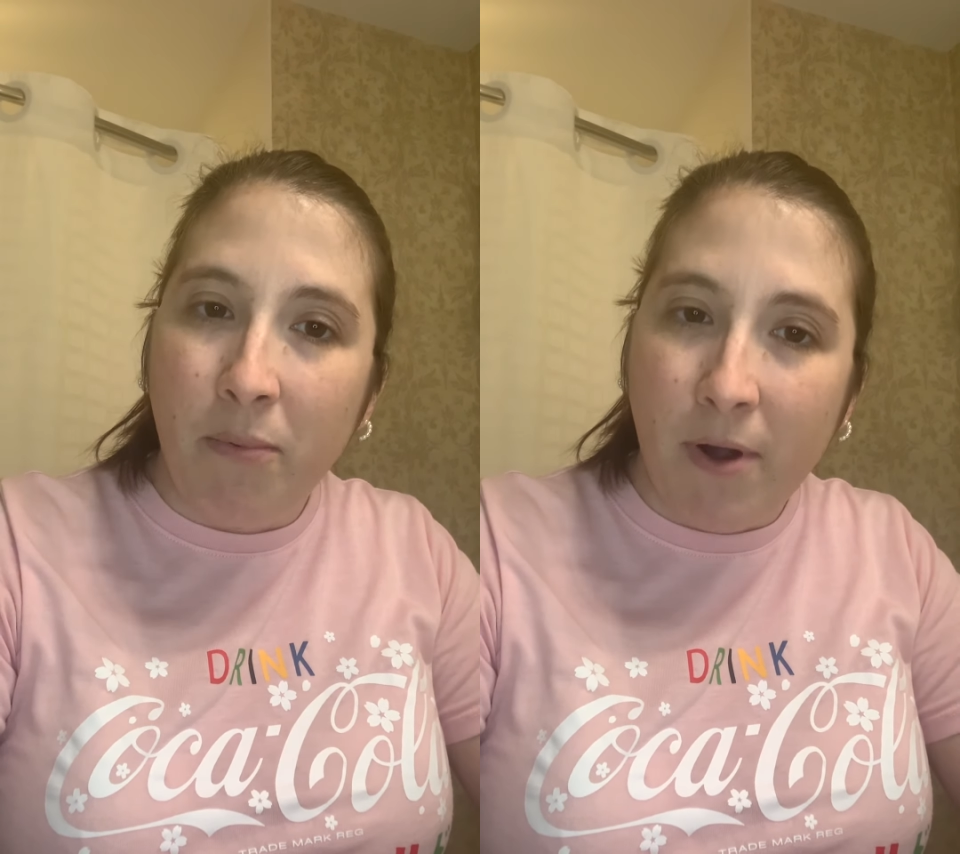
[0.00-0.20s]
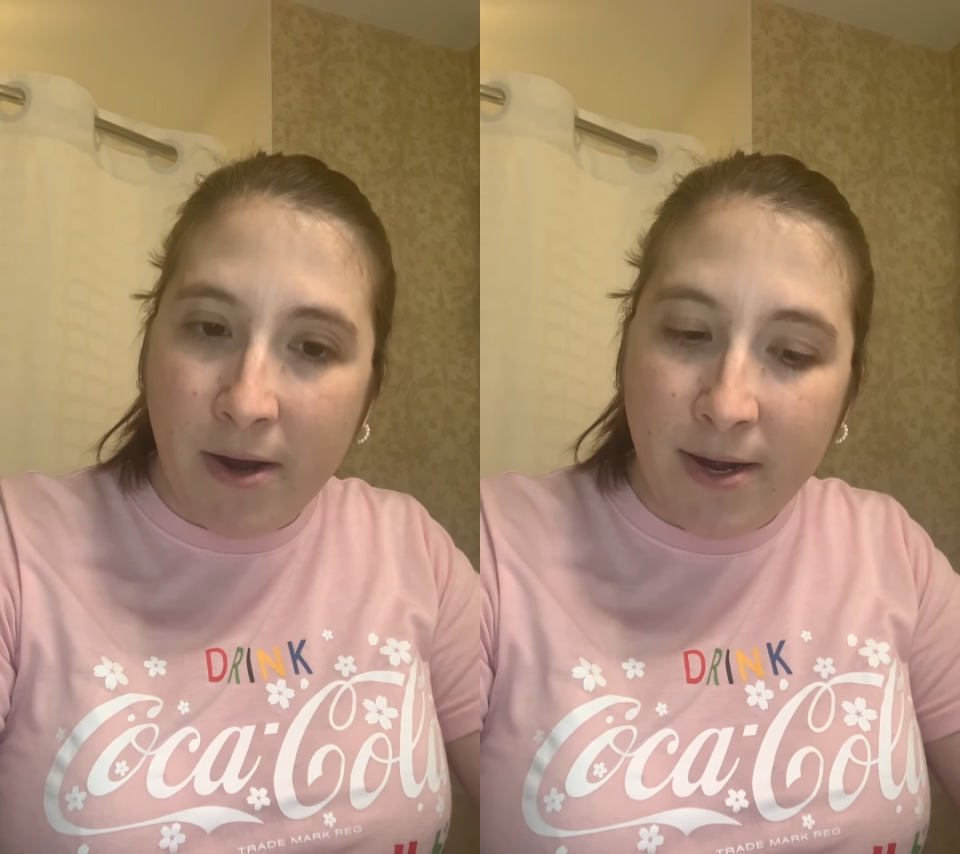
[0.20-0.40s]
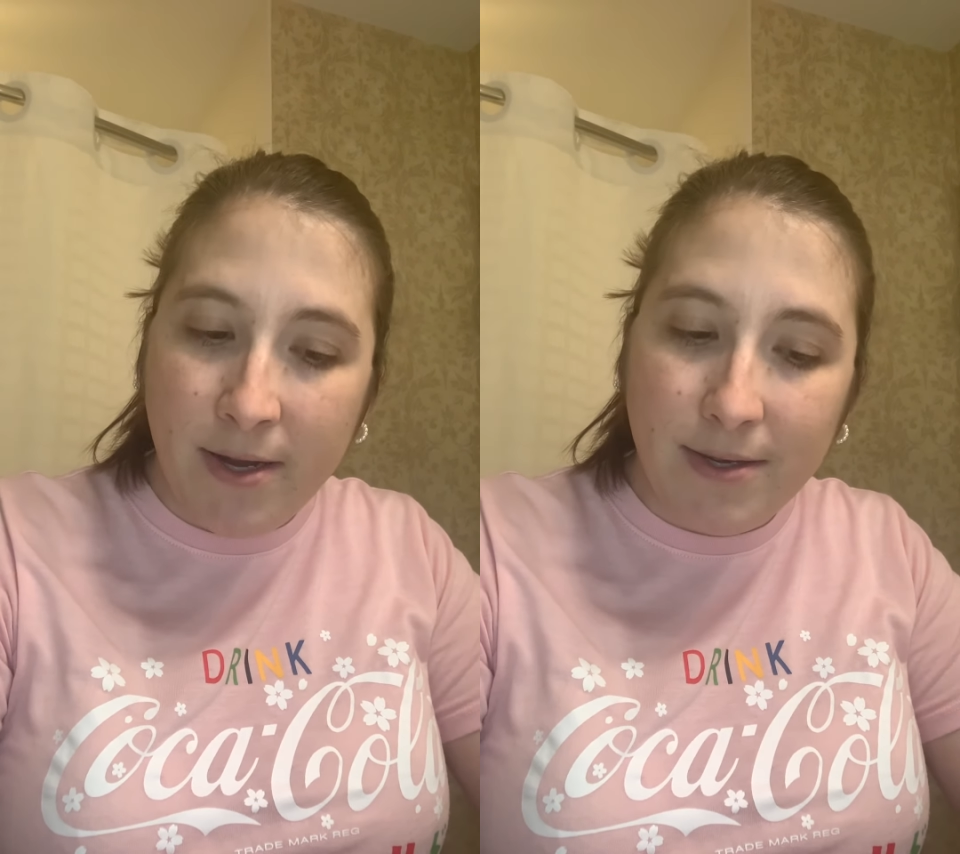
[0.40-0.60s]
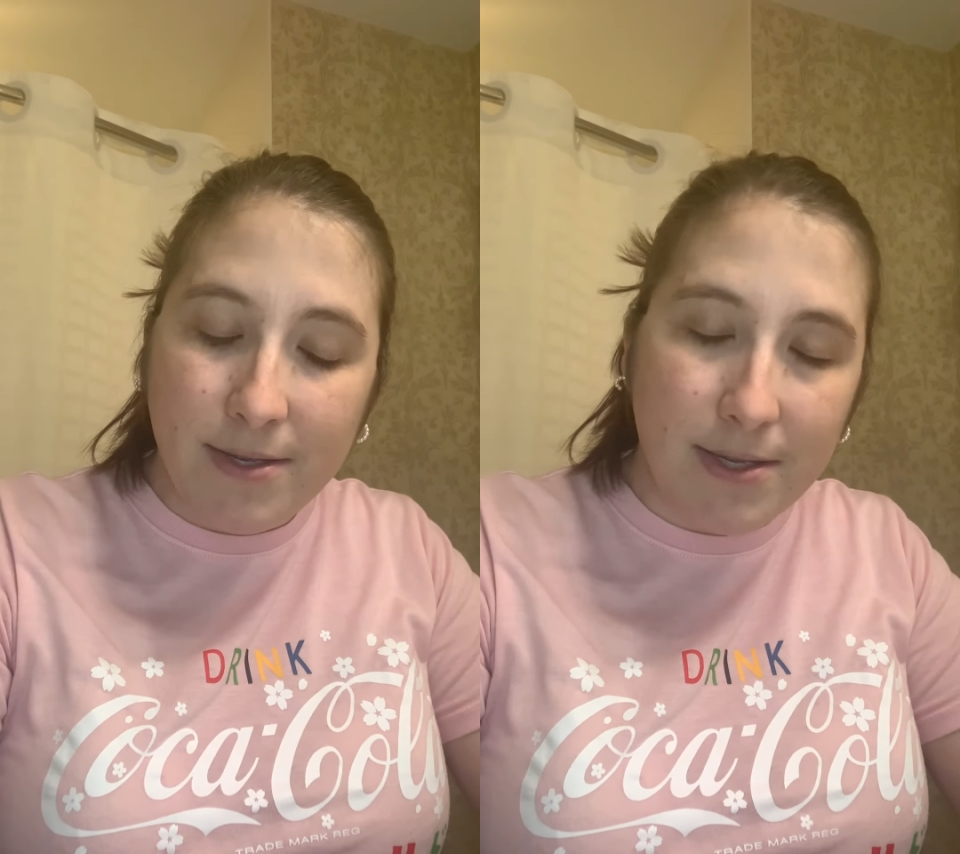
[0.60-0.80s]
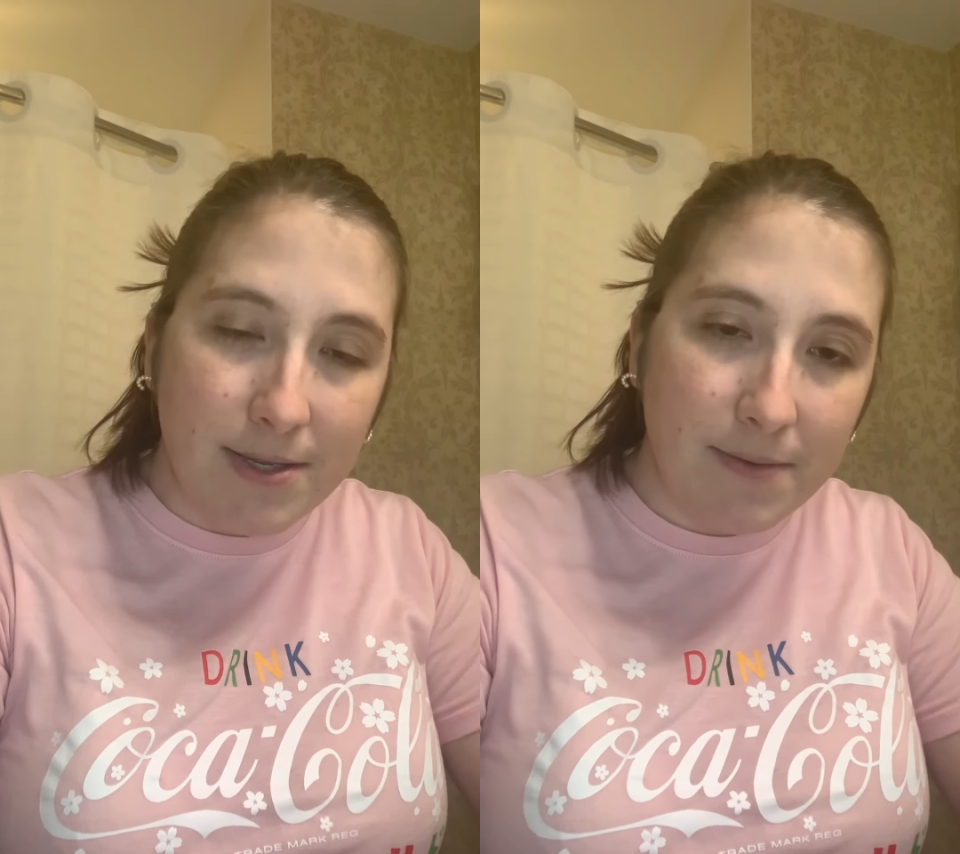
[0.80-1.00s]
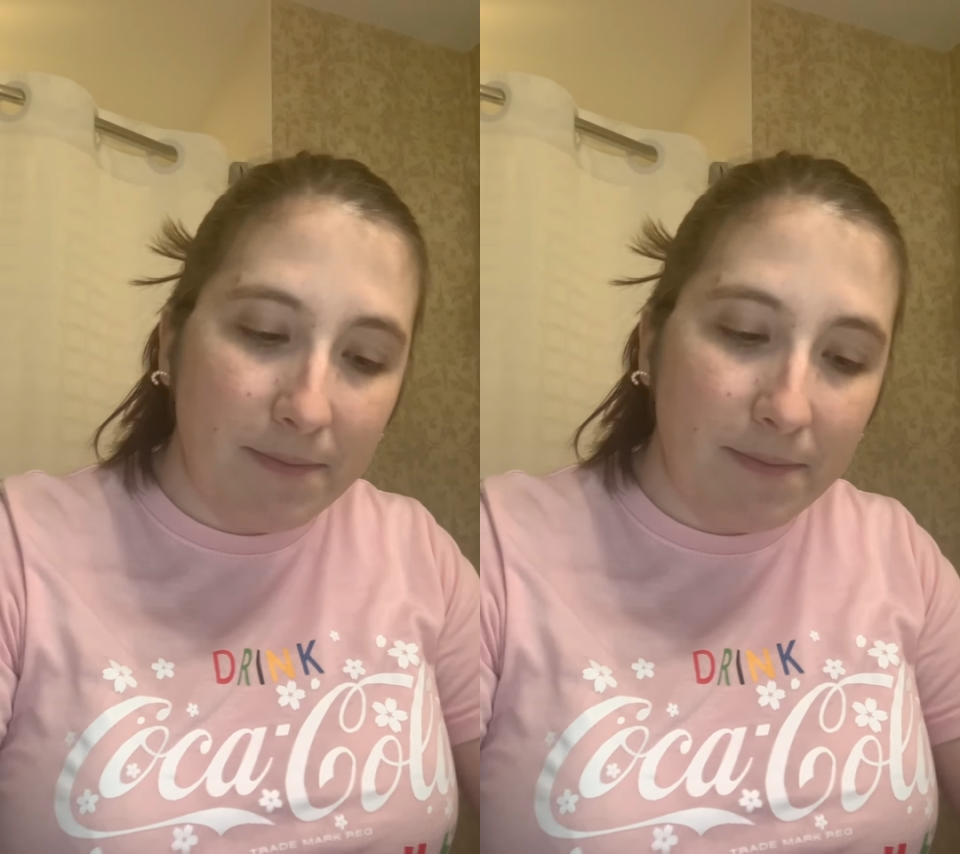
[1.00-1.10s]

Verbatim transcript: products.